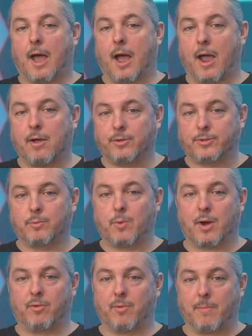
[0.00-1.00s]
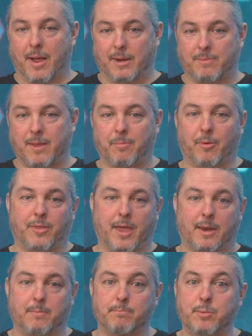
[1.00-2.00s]
I also want to remind people
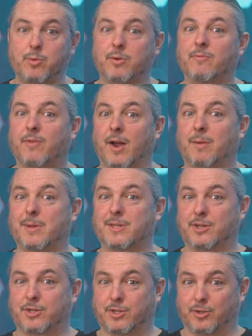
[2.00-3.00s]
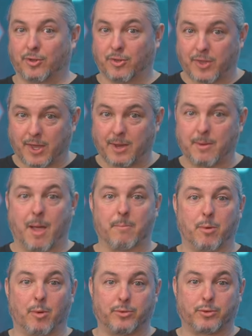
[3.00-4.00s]
that boot environments are still a thing on
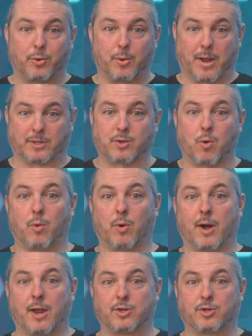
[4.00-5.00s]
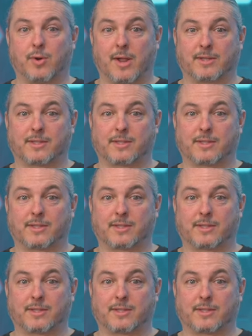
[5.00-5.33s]
both TrueNAS Core and TrueNAS